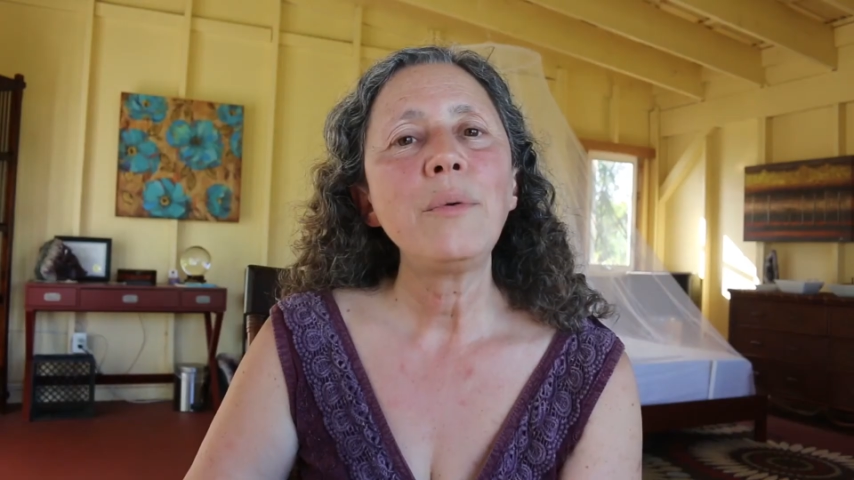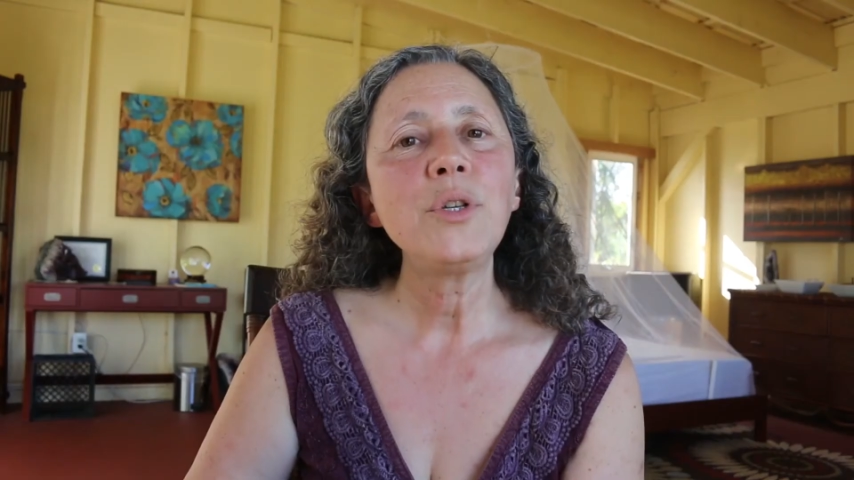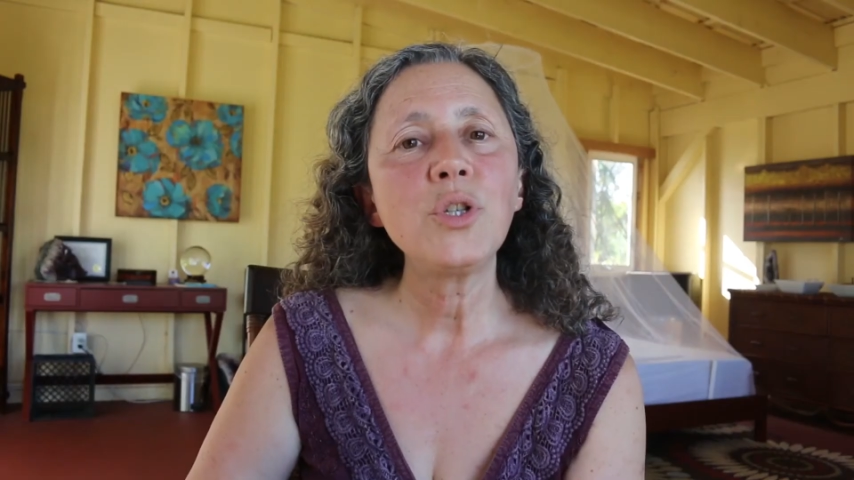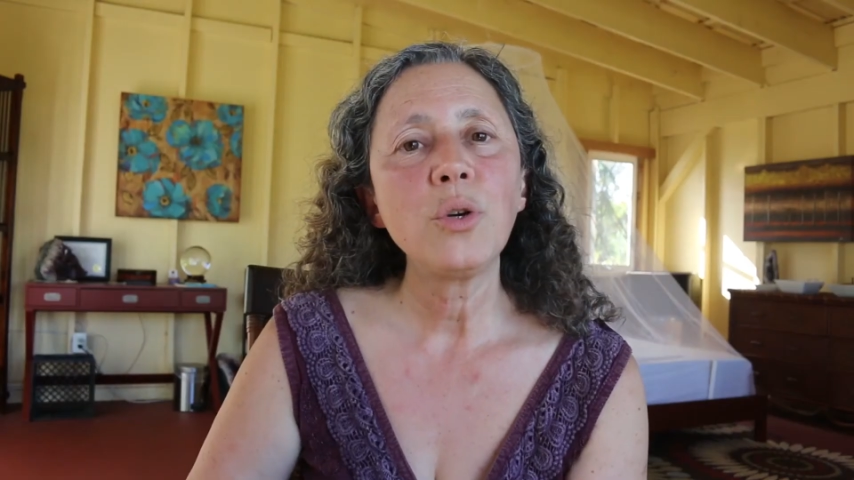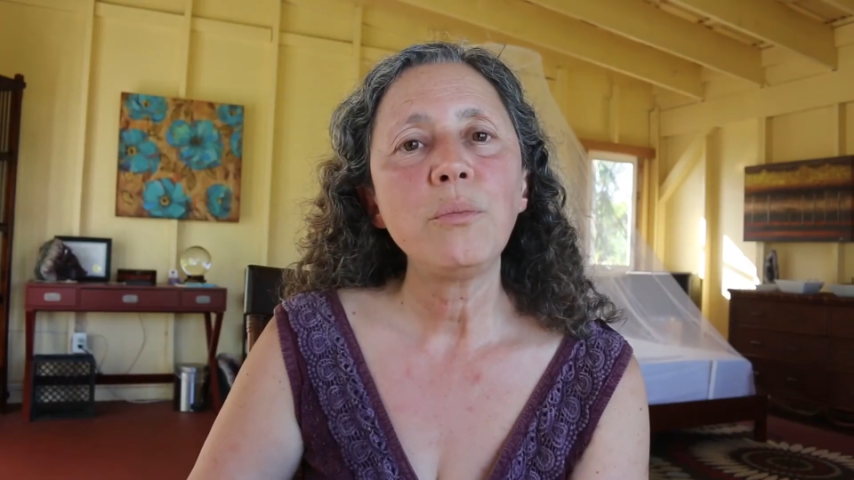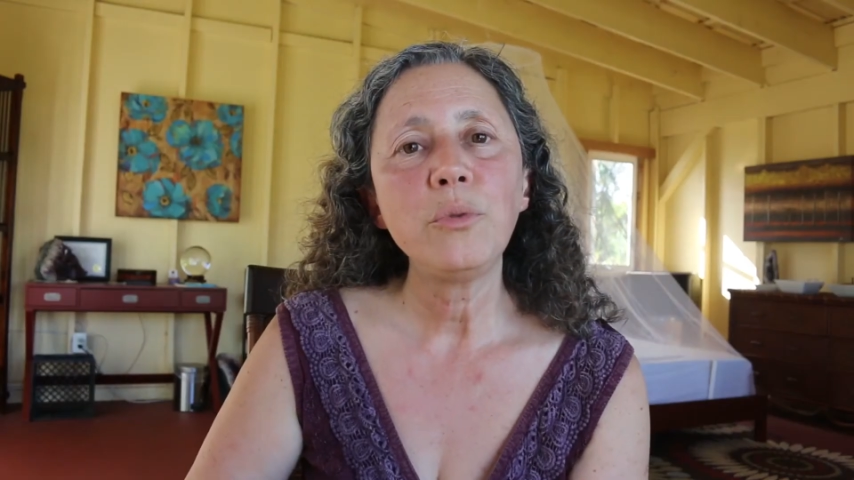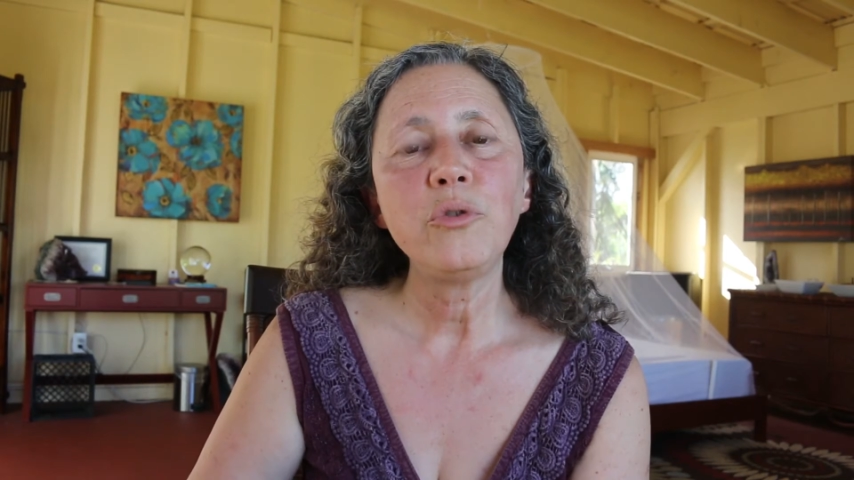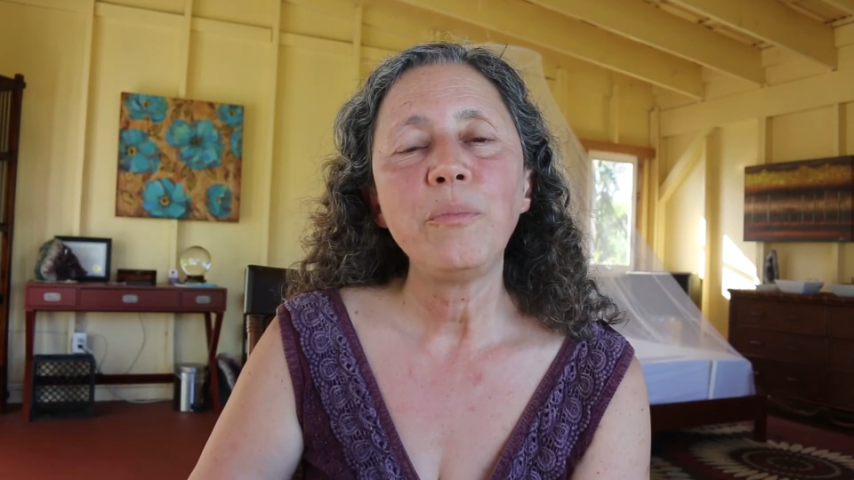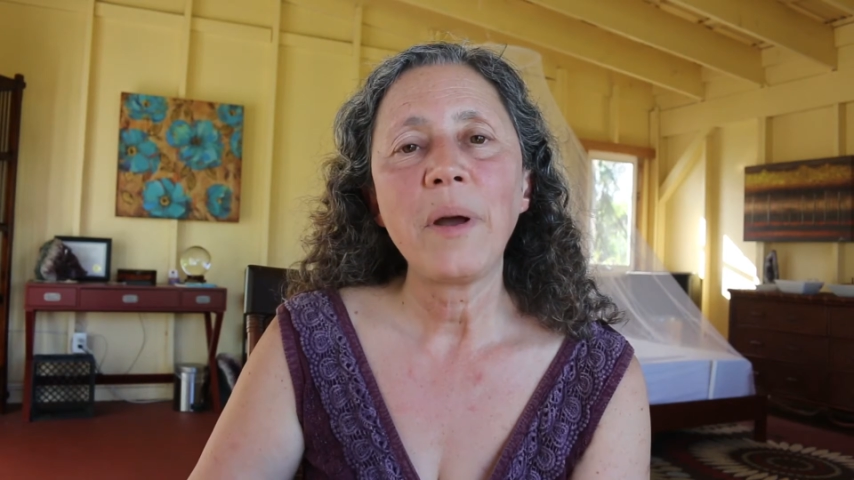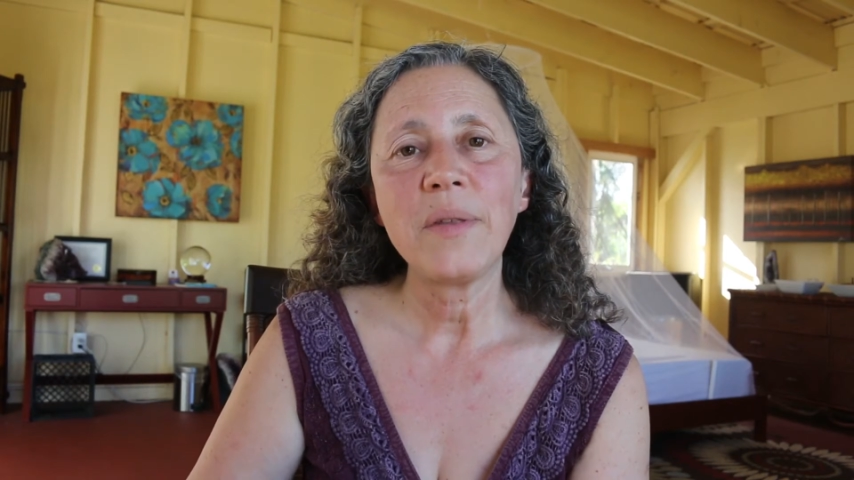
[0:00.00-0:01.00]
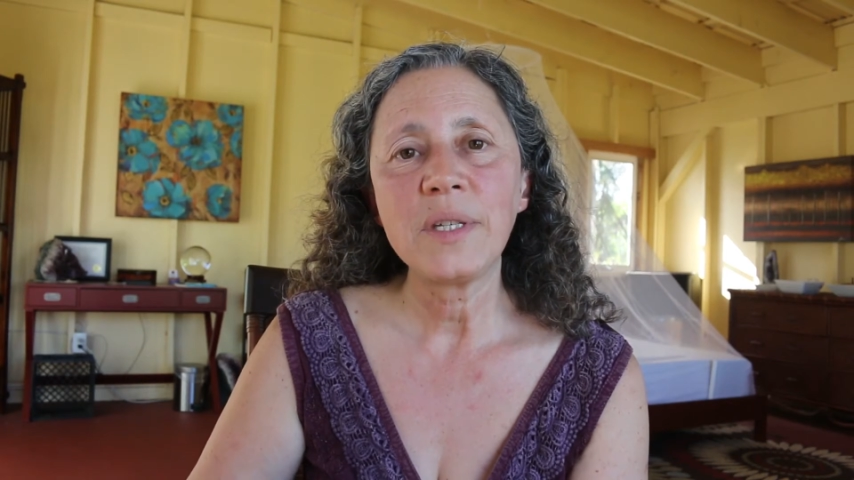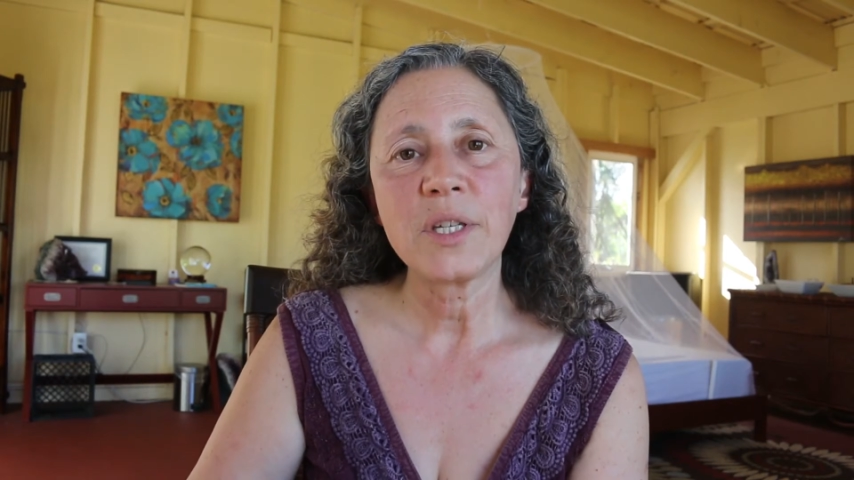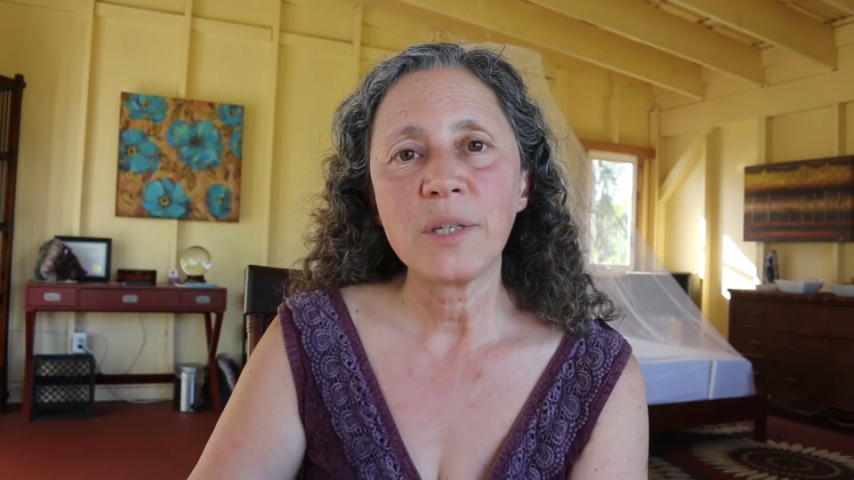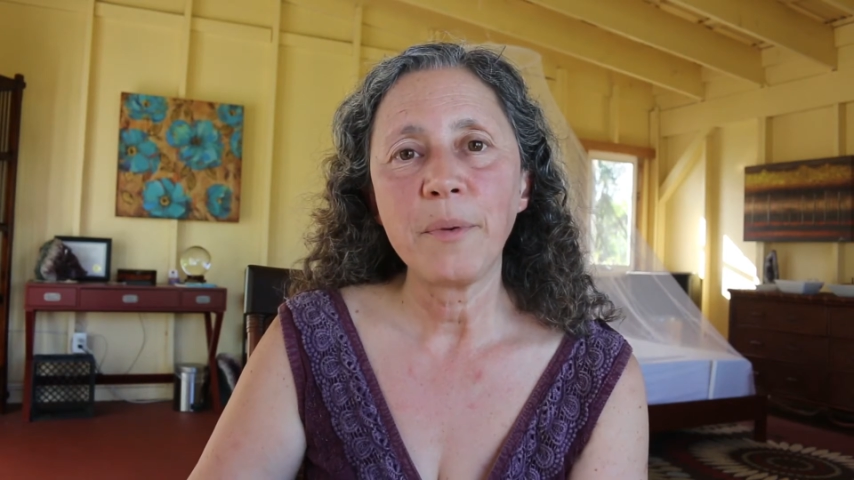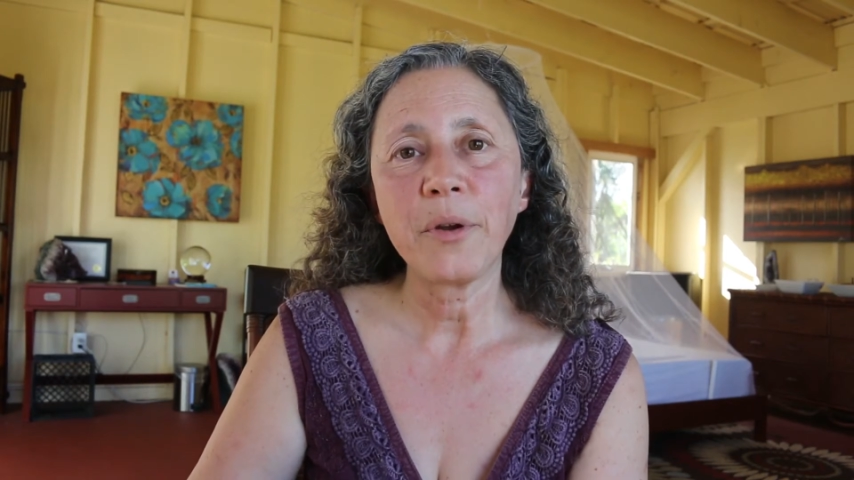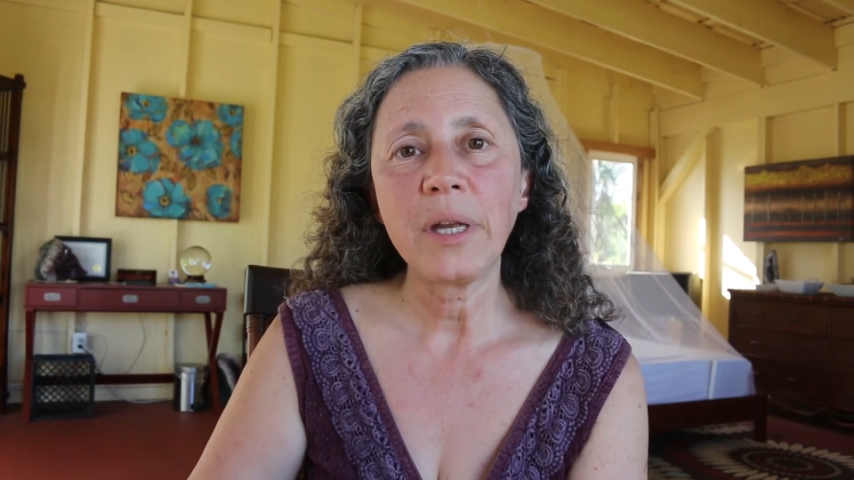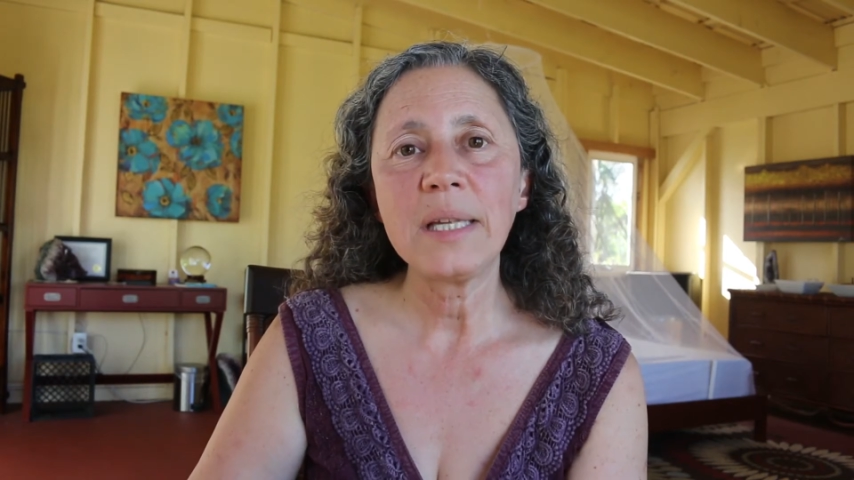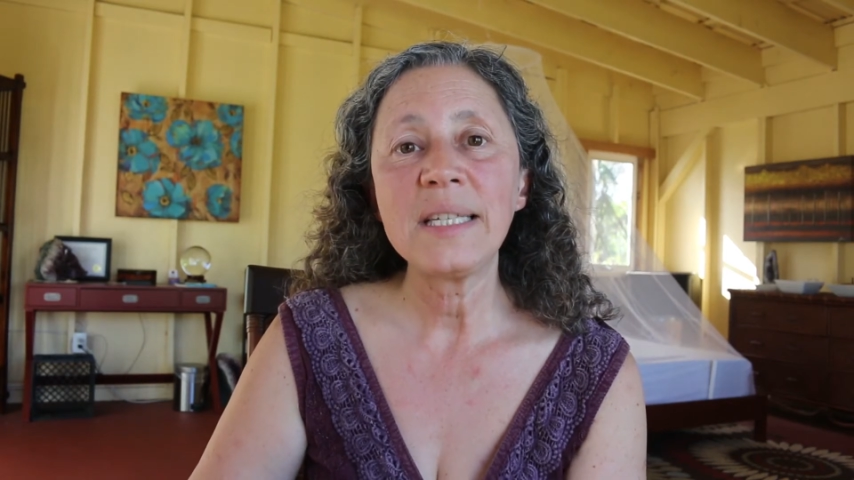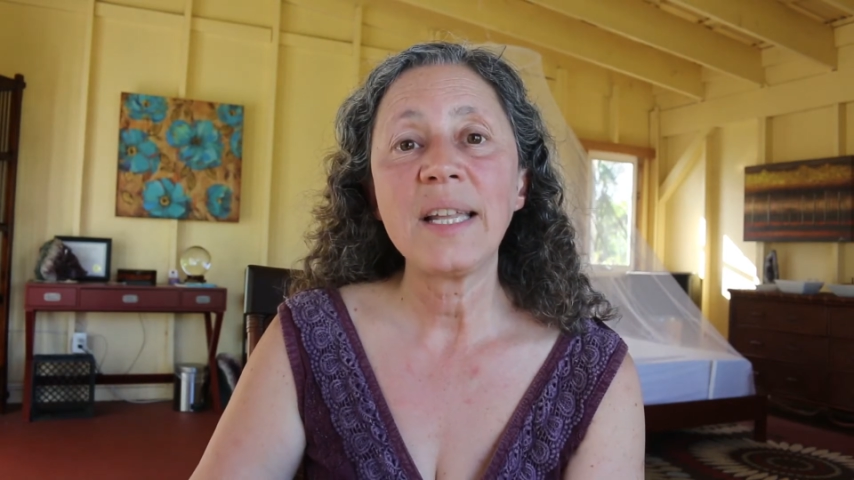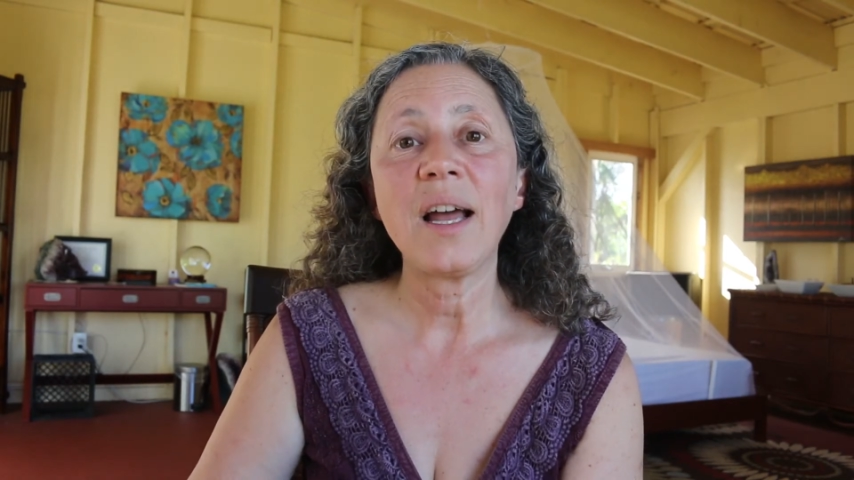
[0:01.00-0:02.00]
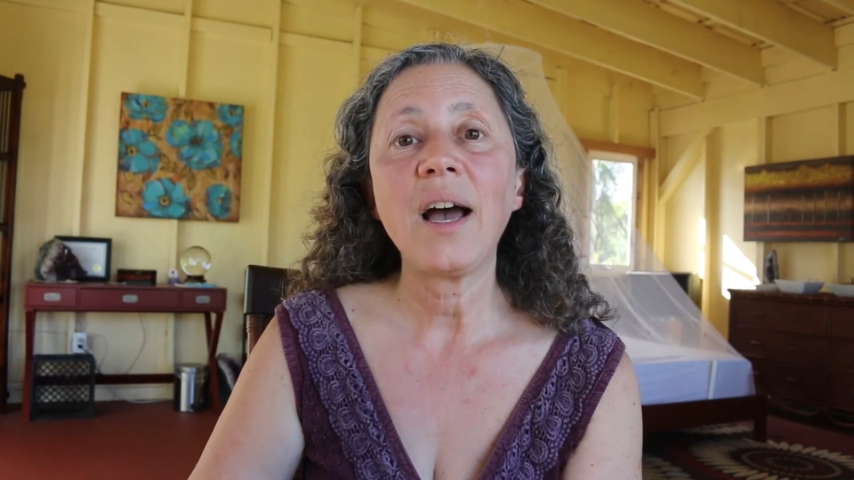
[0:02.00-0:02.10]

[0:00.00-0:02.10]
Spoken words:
was so moved by this experience that